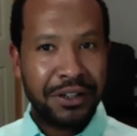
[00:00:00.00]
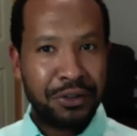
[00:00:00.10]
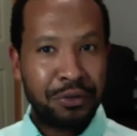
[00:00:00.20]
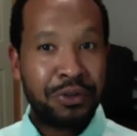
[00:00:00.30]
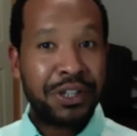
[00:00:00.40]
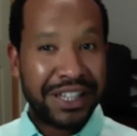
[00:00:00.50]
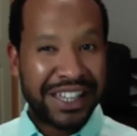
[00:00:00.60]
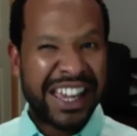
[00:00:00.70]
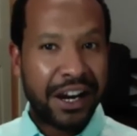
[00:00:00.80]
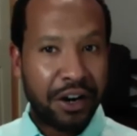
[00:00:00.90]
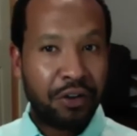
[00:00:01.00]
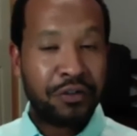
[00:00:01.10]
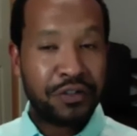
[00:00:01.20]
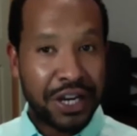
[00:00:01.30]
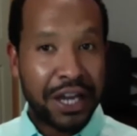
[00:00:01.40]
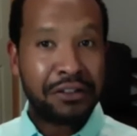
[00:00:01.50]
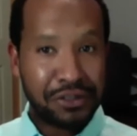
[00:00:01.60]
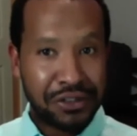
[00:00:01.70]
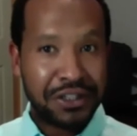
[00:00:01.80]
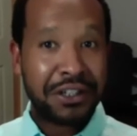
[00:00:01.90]
to take care of
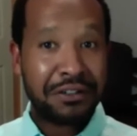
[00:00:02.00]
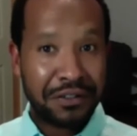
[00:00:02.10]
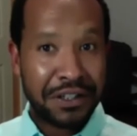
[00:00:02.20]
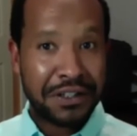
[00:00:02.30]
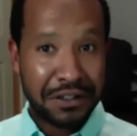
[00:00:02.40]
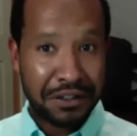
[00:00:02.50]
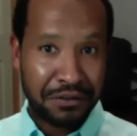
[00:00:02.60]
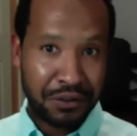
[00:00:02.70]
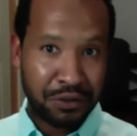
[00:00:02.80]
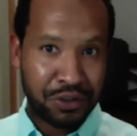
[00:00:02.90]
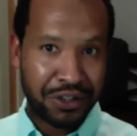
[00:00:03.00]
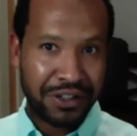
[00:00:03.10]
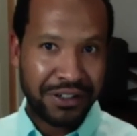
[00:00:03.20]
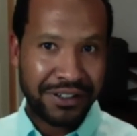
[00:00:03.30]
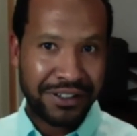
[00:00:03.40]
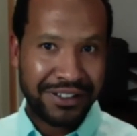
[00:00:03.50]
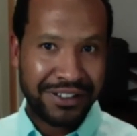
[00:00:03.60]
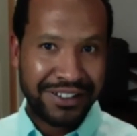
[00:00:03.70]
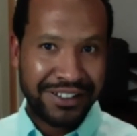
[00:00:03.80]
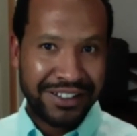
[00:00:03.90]
challenges they'll face in the future.
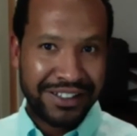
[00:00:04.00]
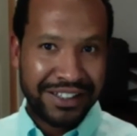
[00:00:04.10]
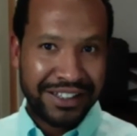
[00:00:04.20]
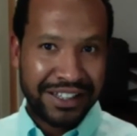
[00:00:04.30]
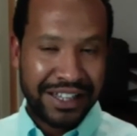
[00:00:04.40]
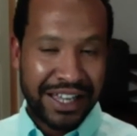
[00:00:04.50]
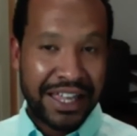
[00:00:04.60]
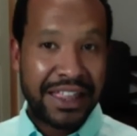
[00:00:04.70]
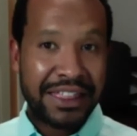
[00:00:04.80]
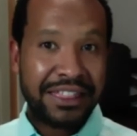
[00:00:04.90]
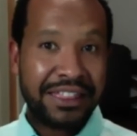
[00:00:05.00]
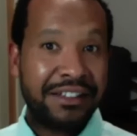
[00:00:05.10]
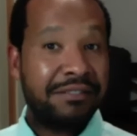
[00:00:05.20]
And